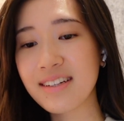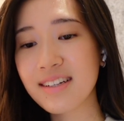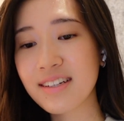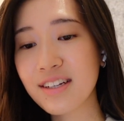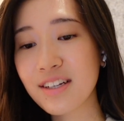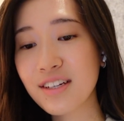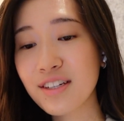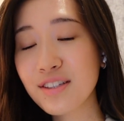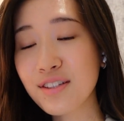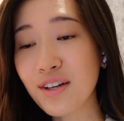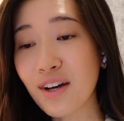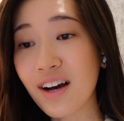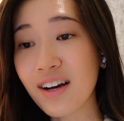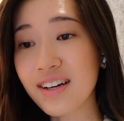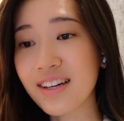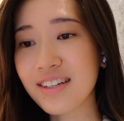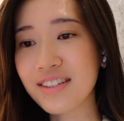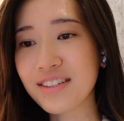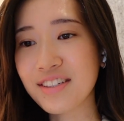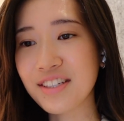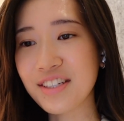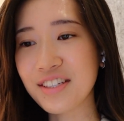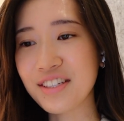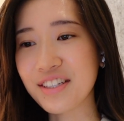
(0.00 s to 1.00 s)
Good talking
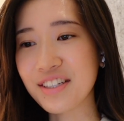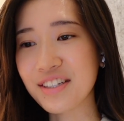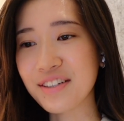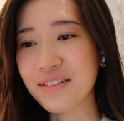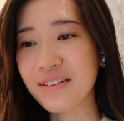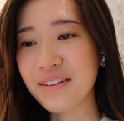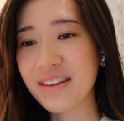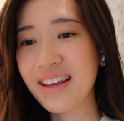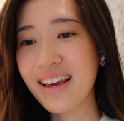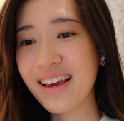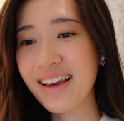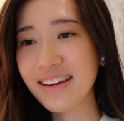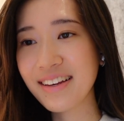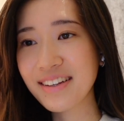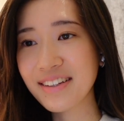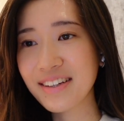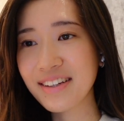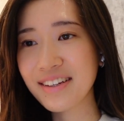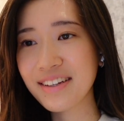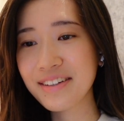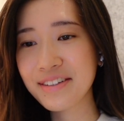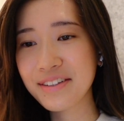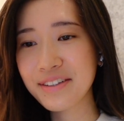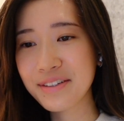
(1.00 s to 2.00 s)
to you too. Thank
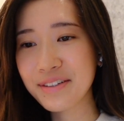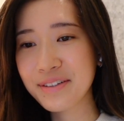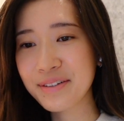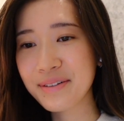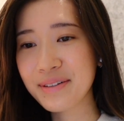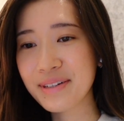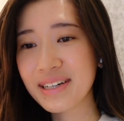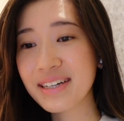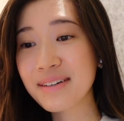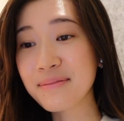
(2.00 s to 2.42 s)
you.